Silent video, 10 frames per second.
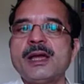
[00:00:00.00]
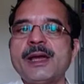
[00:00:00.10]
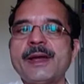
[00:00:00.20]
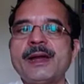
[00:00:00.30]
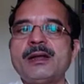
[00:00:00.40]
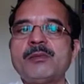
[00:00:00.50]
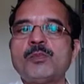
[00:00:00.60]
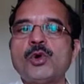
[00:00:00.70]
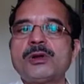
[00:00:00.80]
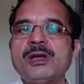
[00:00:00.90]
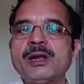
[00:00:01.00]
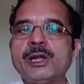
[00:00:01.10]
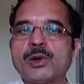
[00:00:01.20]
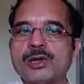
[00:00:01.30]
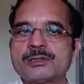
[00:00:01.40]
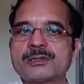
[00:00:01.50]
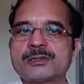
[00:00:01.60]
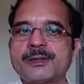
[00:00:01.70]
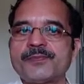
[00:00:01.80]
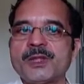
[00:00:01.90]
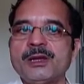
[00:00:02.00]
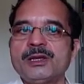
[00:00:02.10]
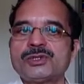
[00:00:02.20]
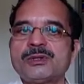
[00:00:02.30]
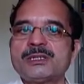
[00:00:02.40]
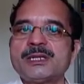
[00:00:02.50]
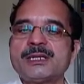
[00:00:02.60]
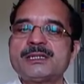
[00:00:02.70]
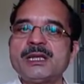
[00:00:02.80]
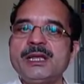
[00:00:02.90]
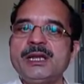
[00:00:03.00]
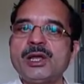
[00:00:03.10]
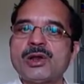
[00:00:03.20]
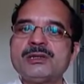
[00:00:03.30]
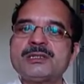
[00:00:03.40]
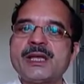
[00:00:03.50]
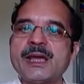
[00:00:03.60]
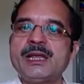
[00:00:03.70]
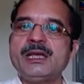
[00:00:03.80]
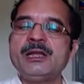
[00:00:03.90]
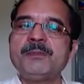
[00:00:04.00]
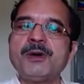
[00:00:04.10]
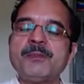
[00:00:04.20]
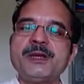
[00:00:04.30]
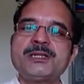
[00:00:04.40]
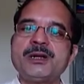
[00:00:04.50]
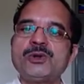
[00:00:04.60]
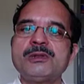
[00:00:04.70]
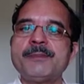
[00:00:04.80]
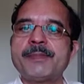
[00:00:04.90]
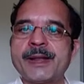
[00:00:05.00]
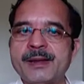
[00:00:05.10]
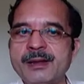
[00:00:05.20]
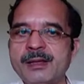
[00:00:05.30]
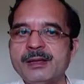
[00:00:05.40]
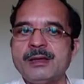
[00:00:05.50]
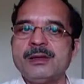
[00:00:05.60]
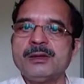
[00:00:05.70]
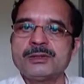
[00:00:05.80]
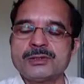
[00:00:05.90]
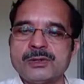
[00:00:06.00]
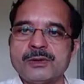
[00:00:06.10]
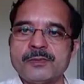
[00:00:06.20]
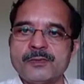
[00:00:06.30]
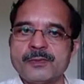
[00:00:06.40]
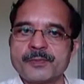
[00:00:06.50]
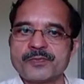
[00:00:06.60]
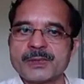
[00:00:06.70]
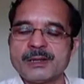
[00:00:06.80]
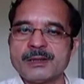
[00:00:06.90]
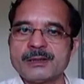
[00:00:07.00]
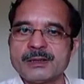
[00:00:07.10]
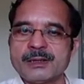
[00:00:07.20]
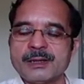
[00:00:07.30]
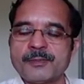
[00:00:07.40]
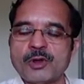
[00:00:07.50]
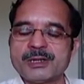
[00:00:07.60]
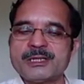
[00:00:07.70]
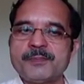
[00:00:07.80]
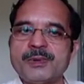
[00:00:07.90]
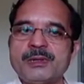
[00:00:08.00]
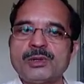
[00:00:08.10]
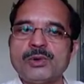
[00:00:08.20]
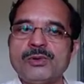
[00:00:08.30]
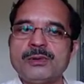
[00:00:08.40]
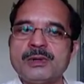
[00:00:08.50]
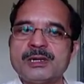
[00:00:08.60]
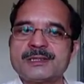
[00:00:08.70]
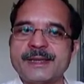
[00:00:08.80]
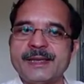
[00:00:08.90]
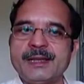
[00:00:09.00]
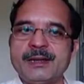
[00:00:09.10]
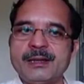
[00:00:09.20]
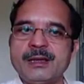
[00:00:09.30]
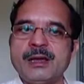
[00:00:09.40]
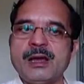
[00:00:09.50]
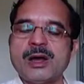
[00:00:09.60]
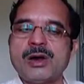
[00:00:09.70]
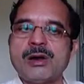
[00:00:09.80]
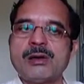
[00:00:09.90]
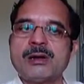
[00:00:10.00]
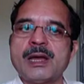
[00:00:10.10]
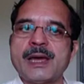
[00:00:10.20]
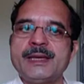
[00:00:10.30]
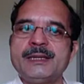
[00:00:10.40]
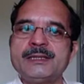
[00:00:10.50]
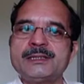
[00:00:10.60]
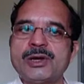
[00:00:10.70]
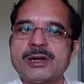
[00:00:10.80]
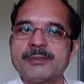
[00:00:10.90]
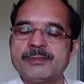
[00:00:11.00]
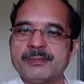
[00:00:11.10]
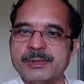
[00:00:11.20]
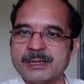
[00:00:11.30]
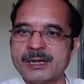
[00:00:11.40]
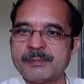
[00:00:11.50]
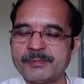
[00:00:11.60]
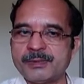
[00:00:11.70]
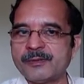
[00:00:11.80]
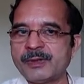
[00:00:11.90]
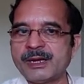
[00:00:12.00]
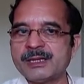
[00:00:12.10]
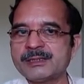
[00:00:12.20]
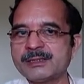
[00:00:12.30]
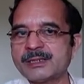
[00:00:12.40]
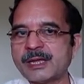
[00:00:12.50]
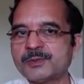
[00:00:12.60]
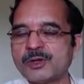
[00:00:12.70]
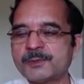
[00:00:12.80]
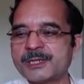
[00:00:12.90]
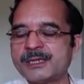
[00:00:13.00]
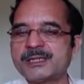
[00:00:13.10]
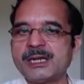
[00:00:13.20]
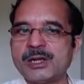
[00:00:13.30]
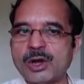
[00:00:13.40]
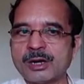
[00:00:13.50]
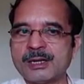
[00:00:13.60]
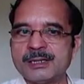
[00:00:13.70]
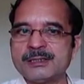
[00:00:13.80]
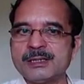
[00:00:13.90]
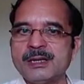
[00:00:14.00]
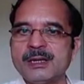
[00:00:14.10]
and motor neurons. So the sensory neurons carry information to the brain. So for example, through skin or eyes or other various types of sensory organs,